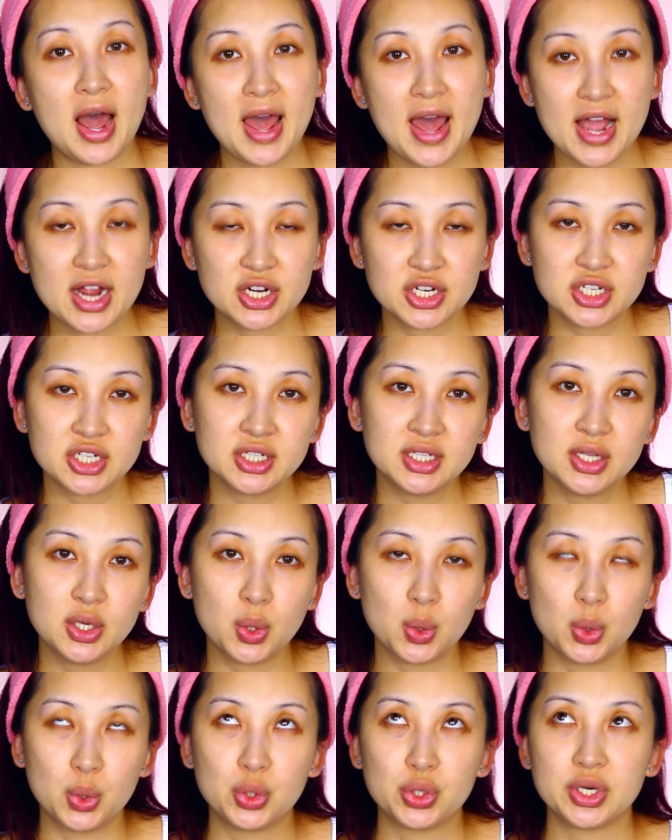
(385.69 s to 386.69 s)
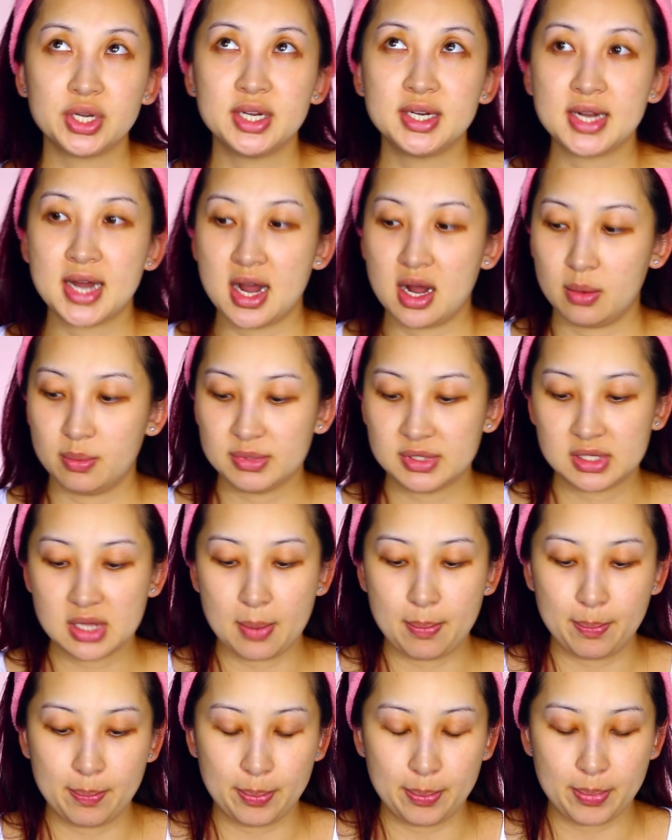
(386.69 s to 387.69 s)
I actually ordered
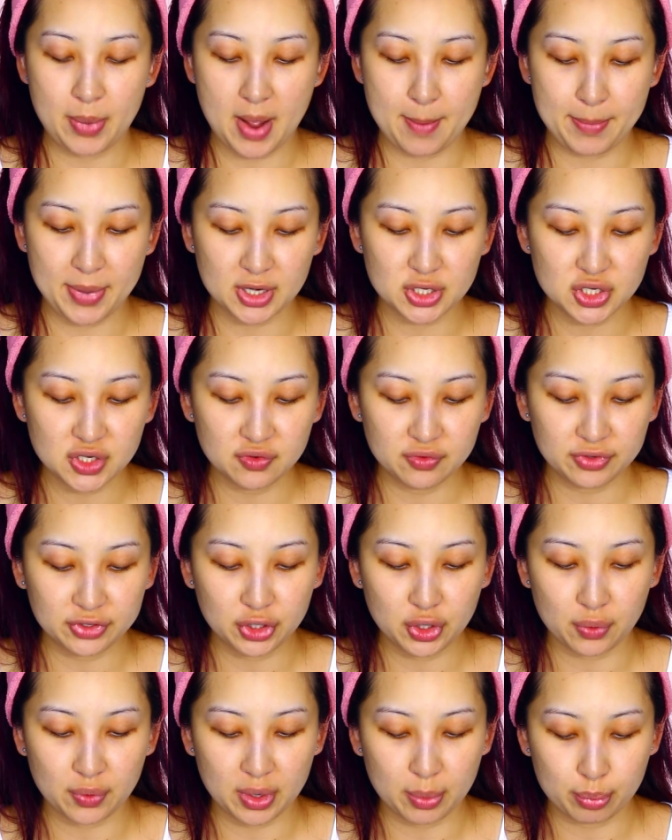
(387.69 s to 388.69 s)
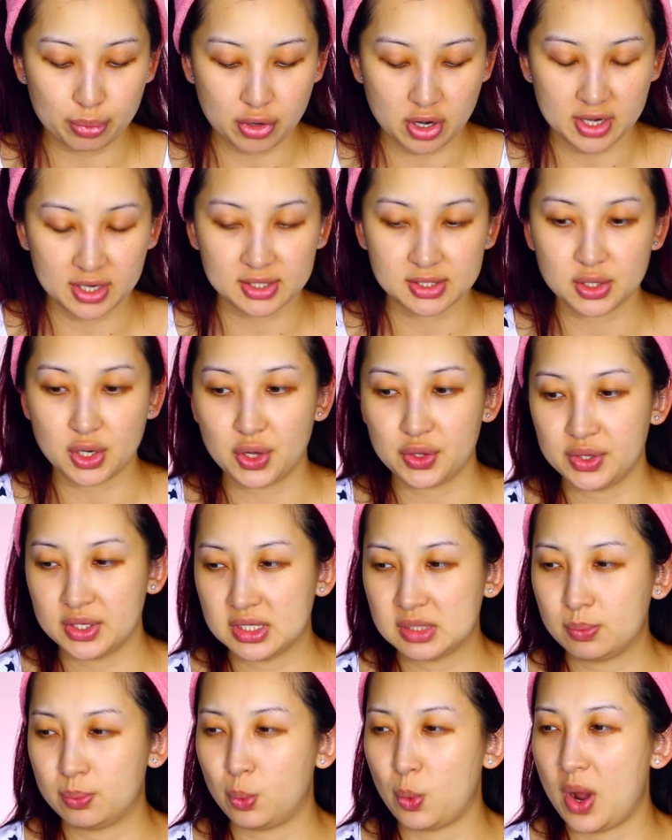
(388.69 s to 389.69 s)
a bunch of Korean products on
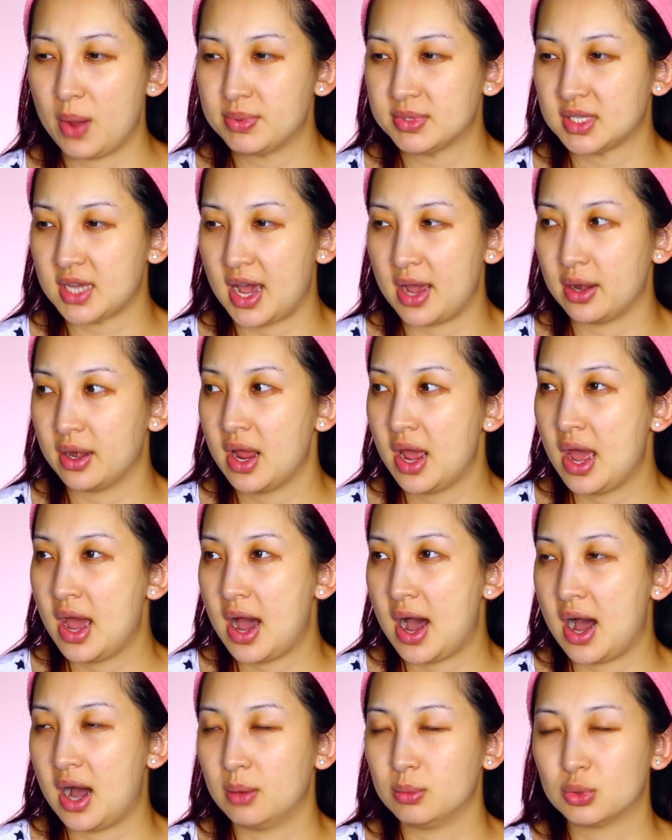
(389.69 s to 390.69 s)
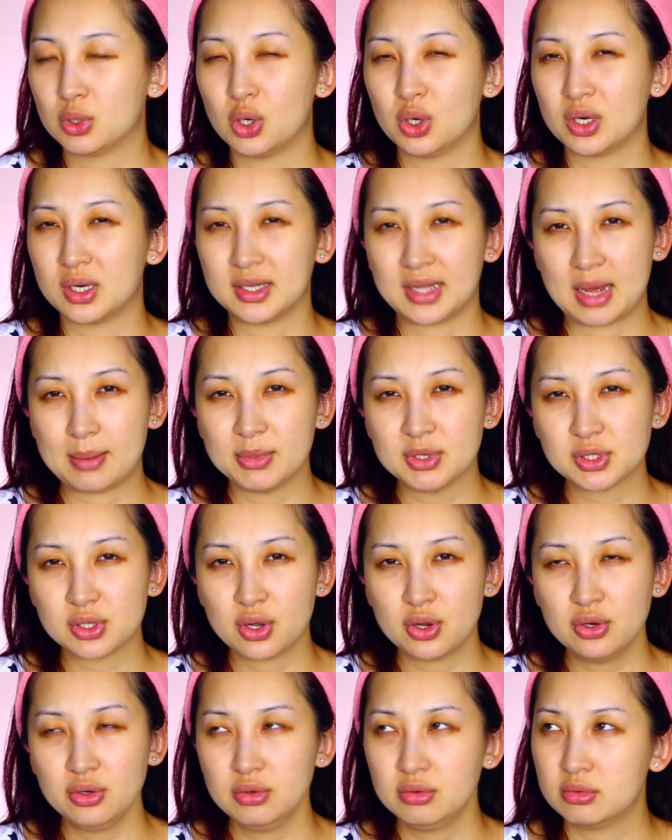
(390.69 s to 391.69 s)
this website called
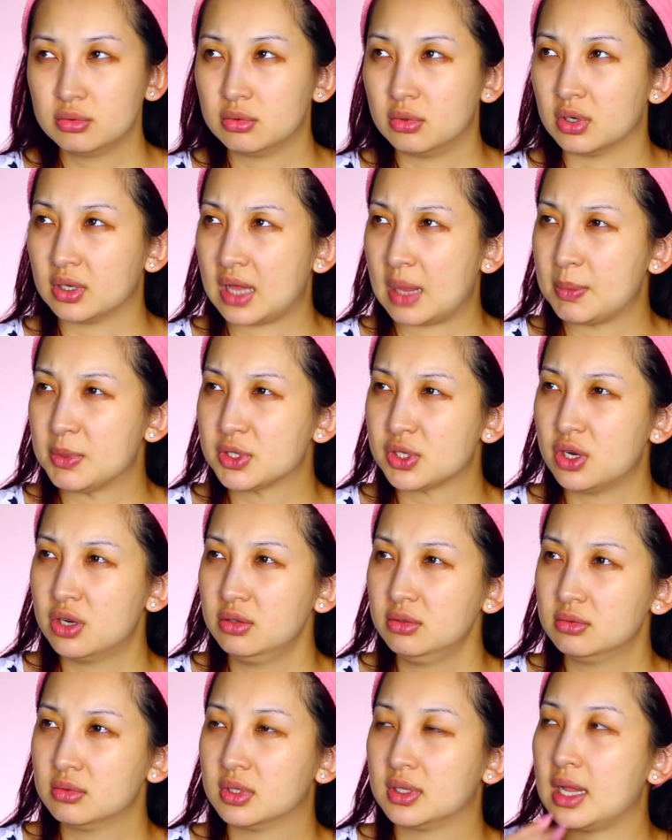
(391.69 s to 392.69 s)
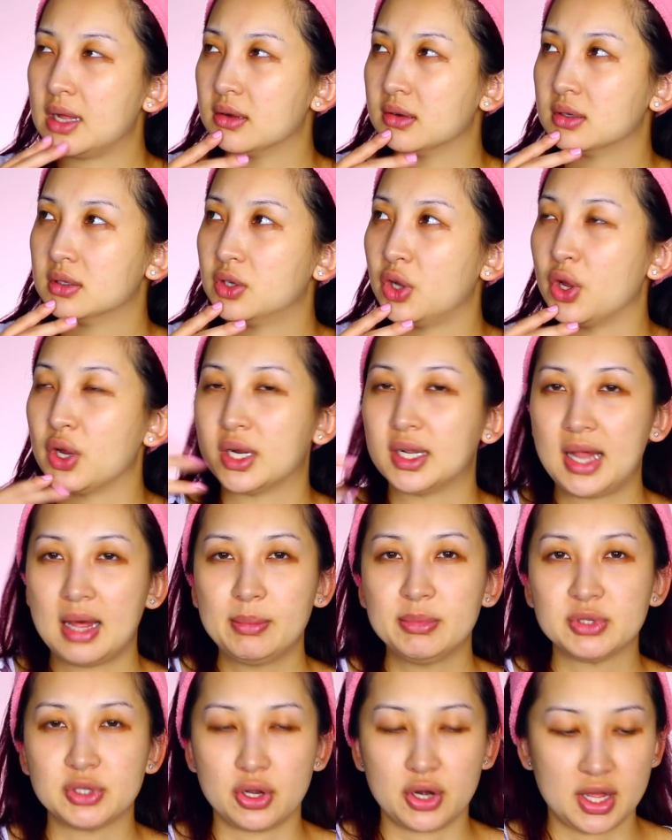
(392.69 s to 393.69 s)
Glamazon or Glamazon? No,
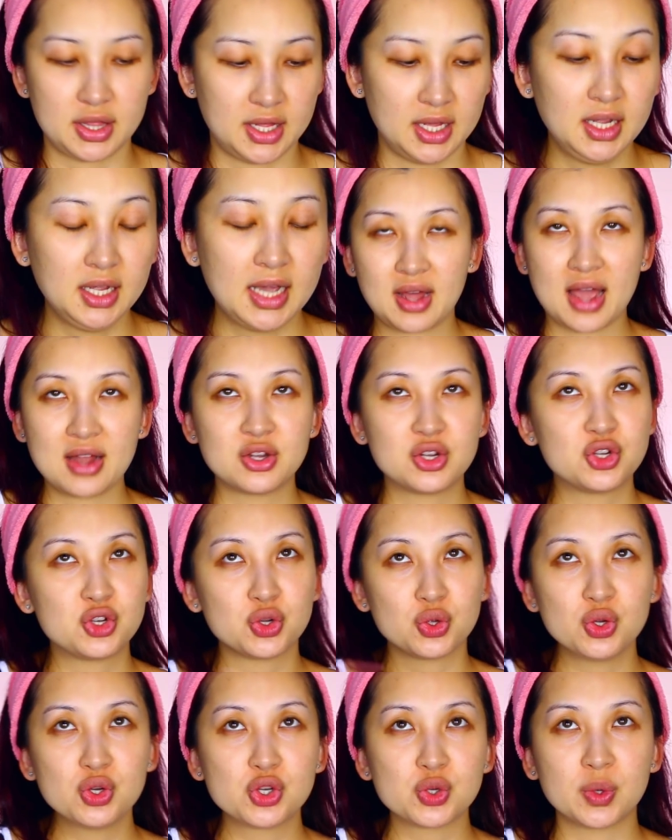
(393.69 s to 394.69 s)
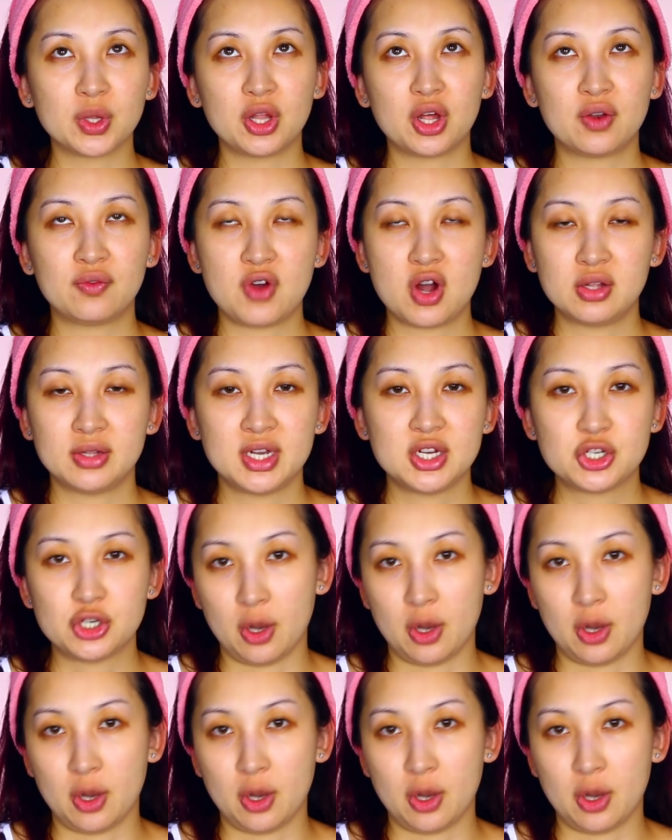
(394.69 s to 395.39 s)
Glamazon, I think. I do a lot of online